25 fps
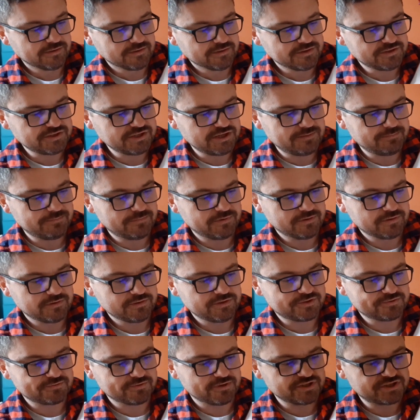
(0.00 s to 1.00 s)
Jim
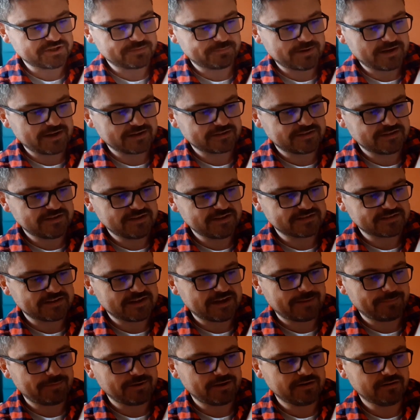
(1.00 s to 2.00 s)
trudged back to his
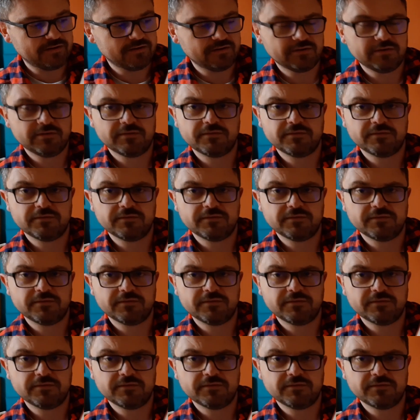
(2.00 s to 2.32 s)
cabin